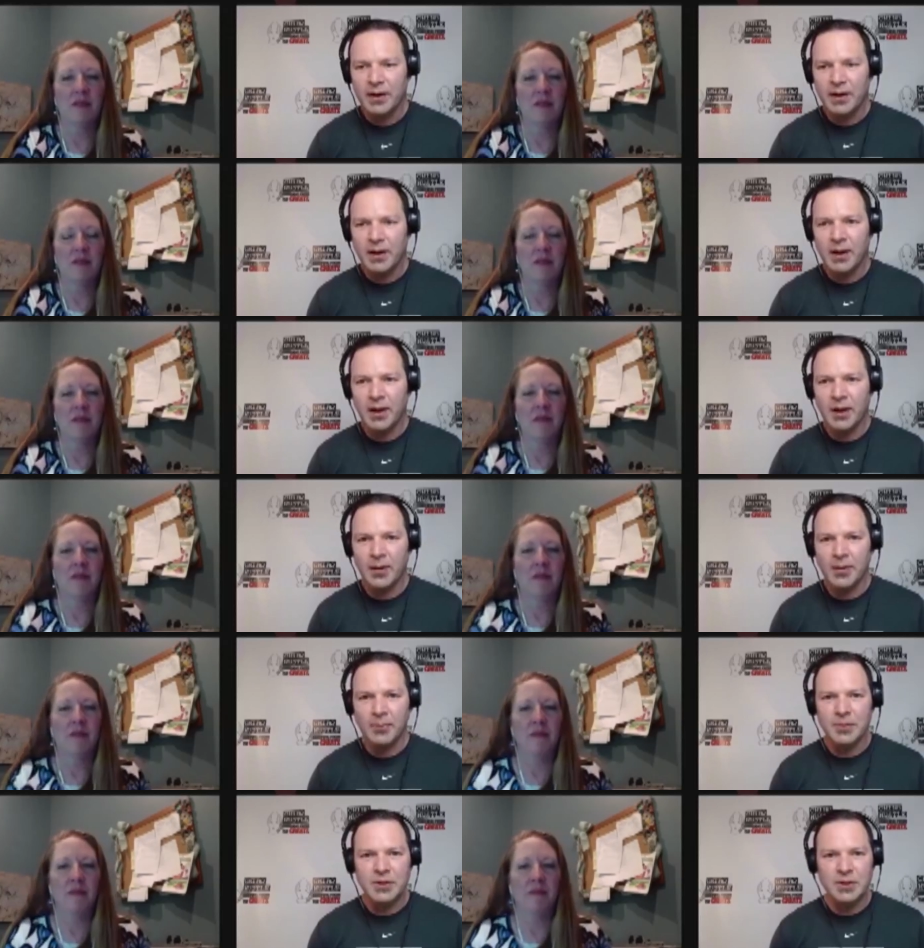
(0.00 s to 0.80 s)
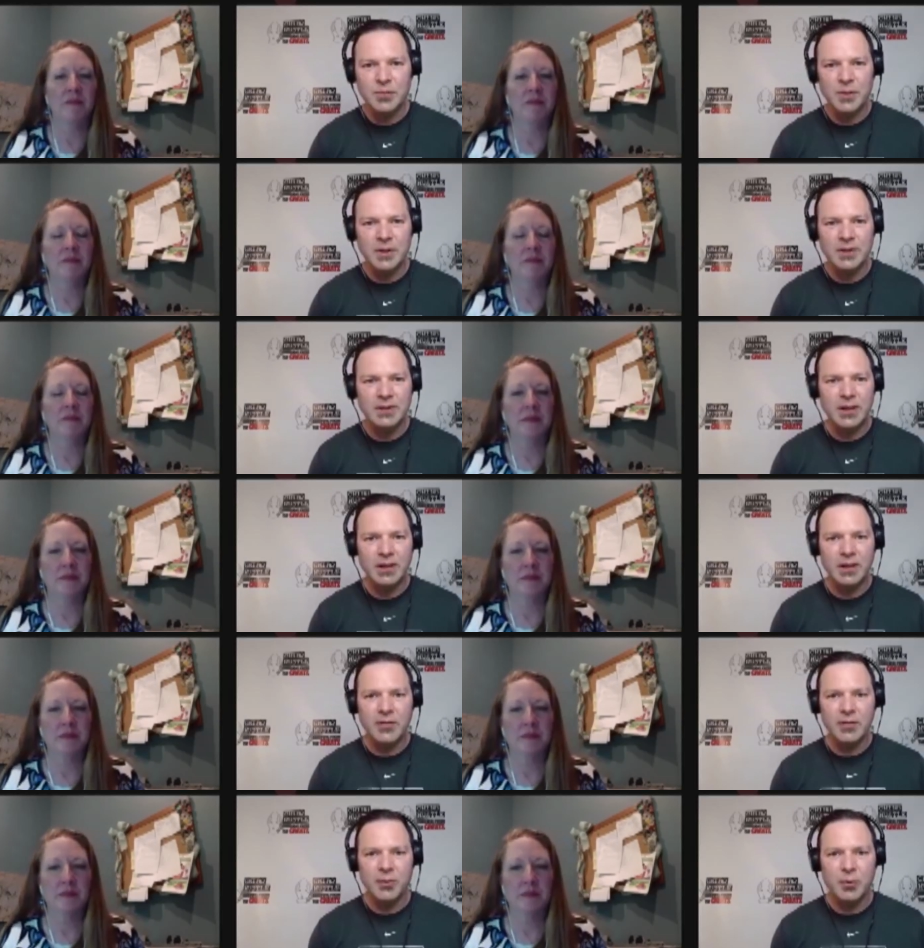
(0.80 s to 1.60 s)
Speaker 1: Um, just want to say
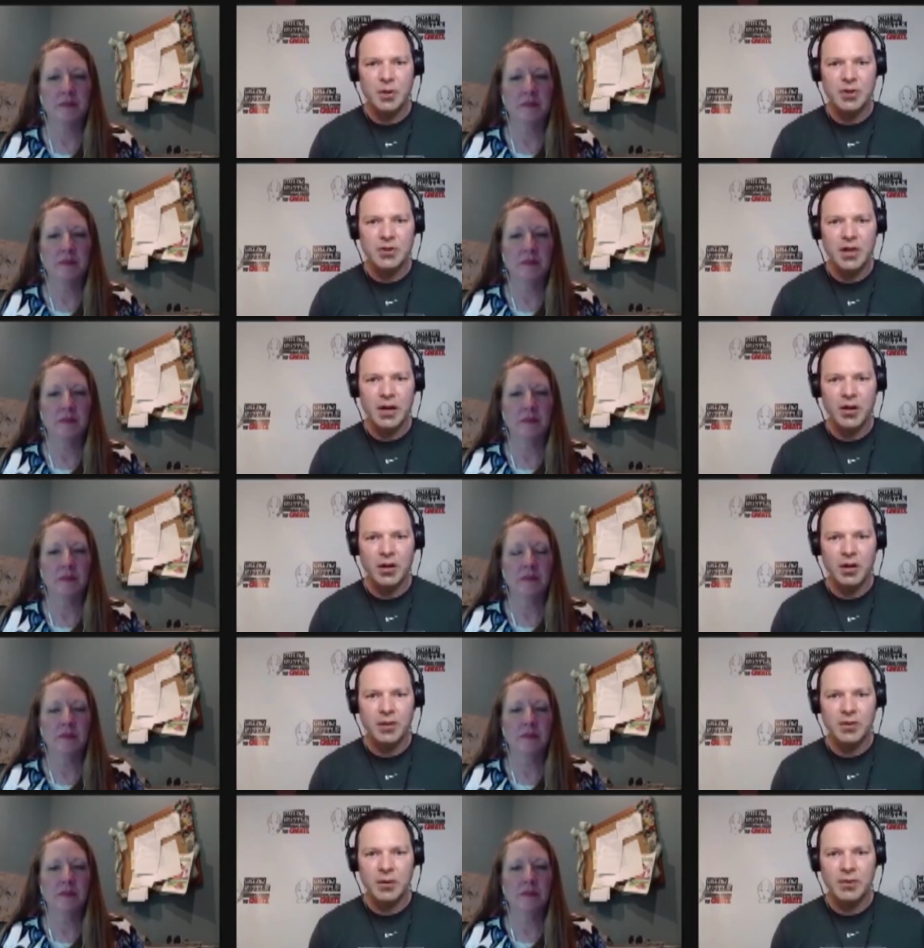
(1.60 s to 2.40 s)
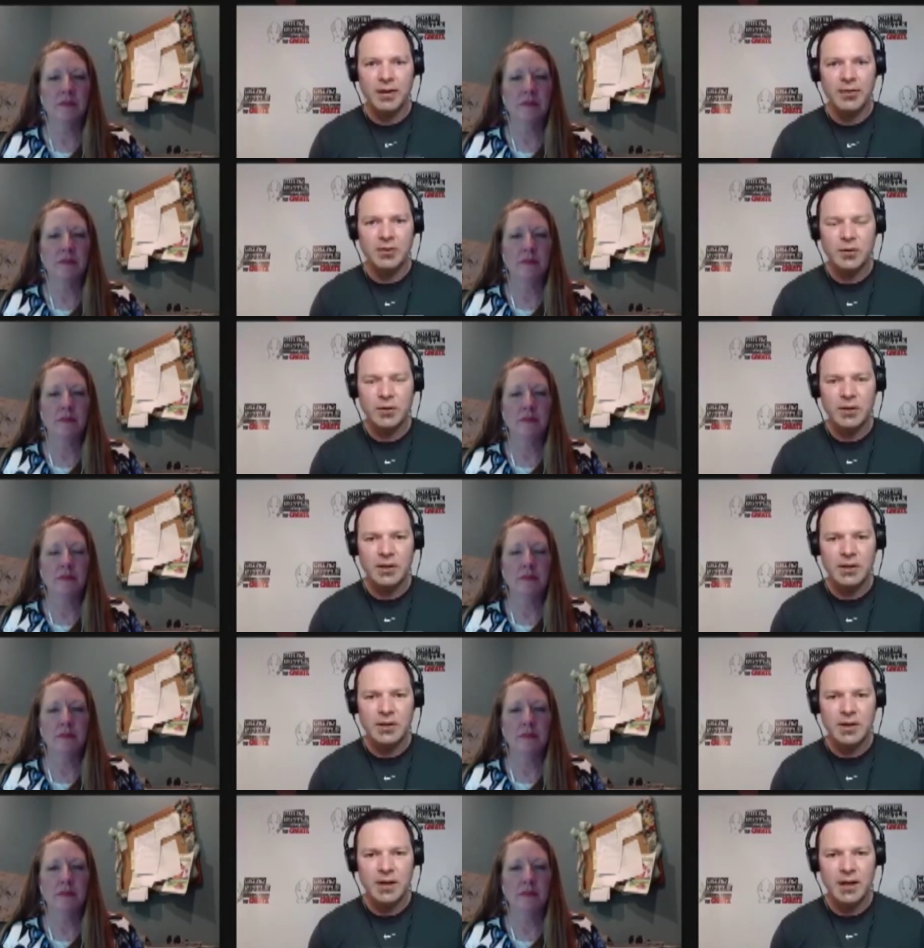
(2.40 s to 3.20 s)
love and appreciate all of you that tuned in
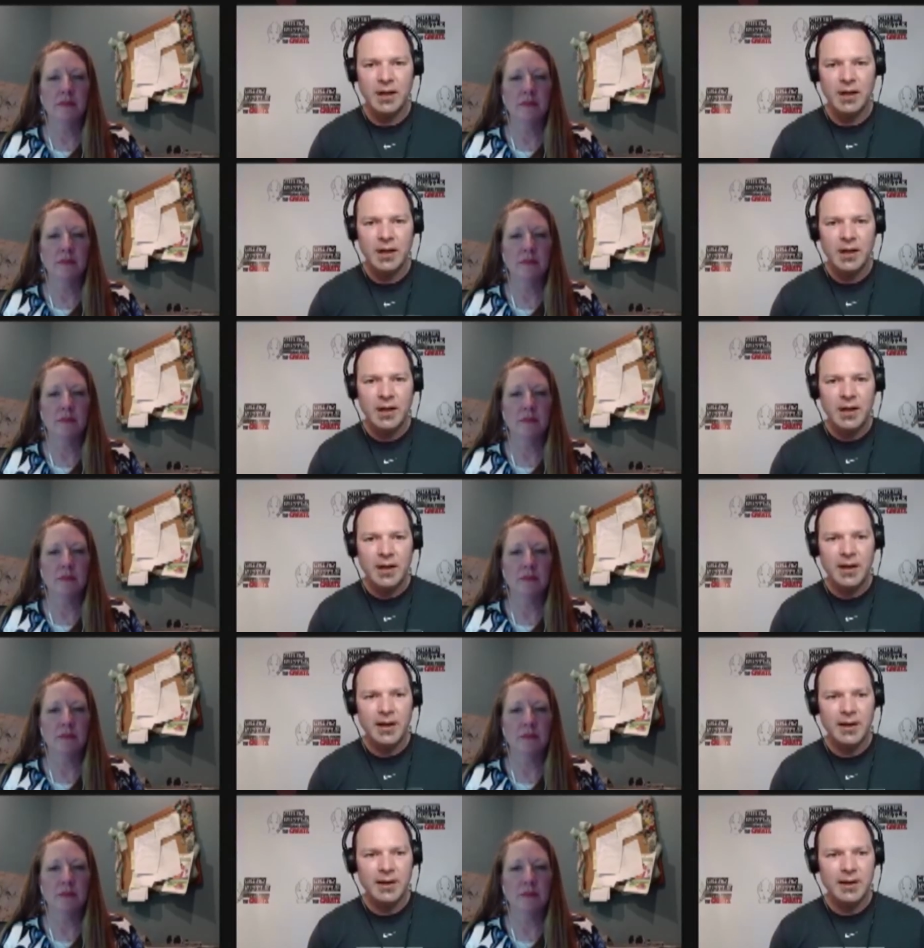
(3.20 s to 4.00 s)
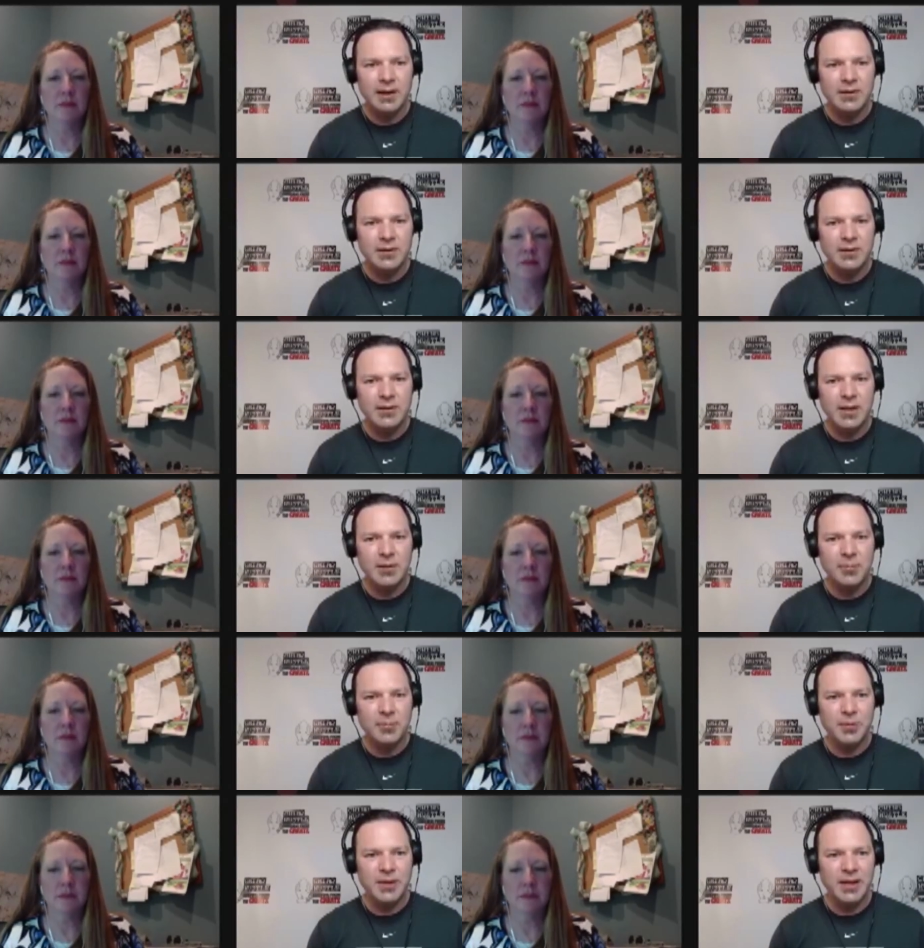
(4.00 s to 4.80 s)
today and uh, just
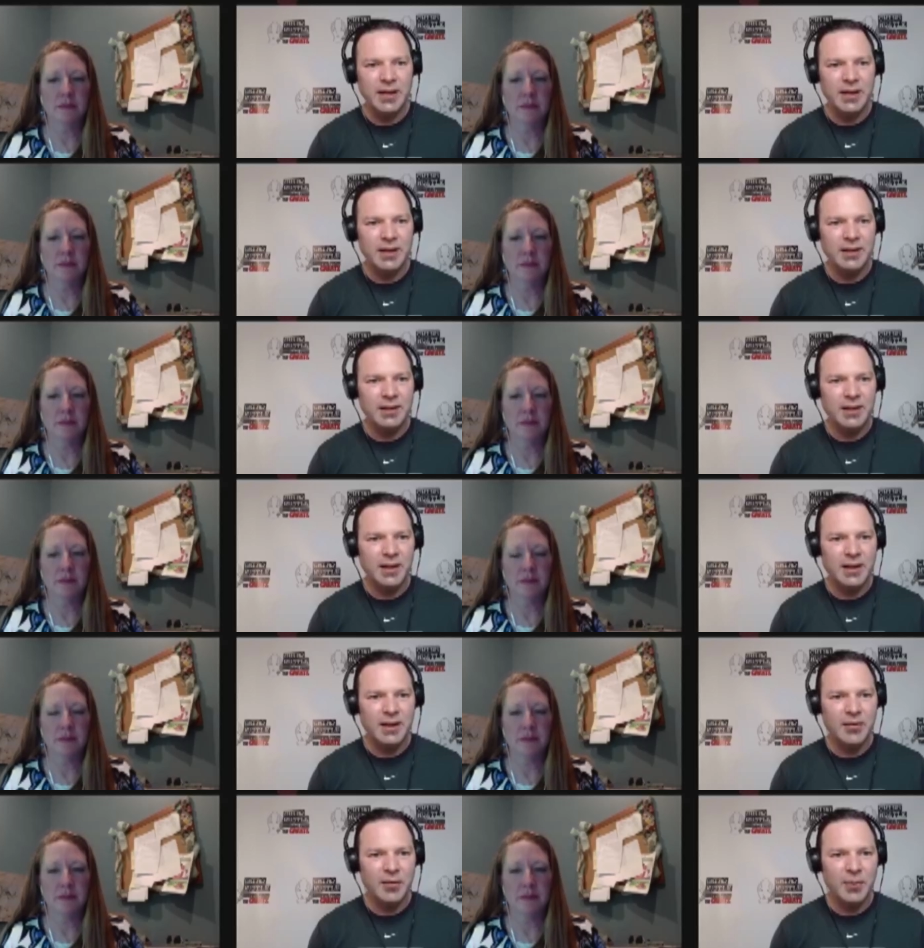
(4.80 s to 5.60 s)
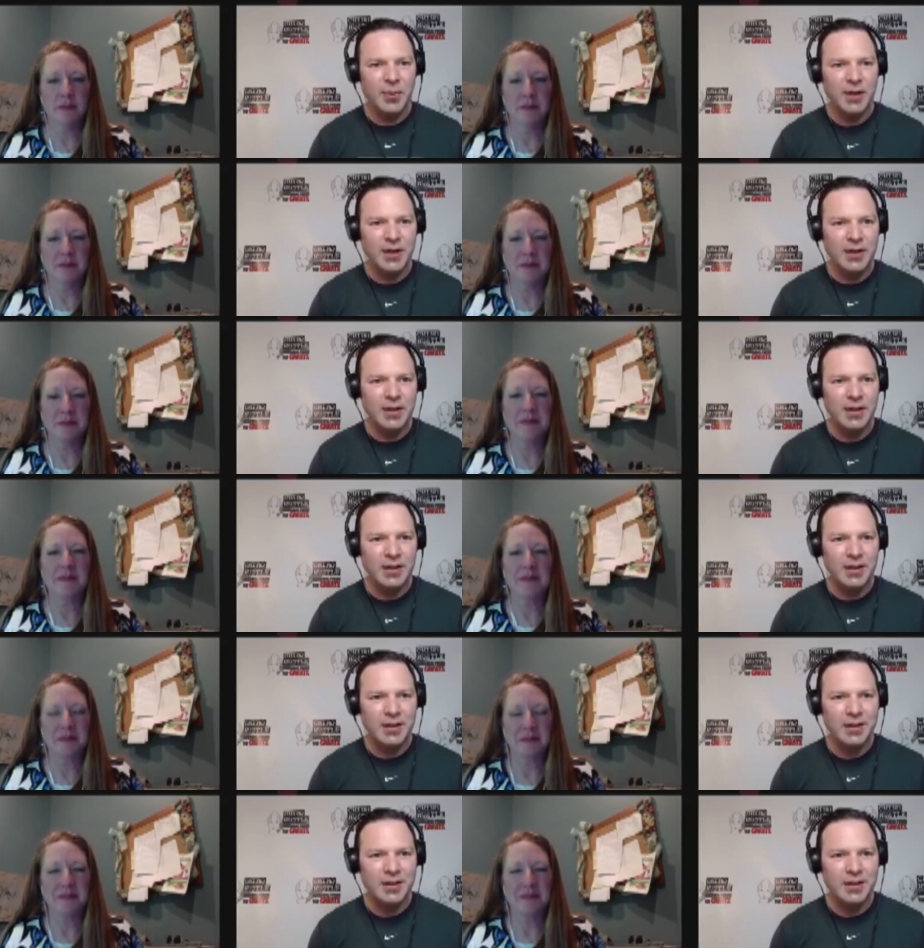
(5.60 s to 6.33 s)
keep ticking and everybody uh,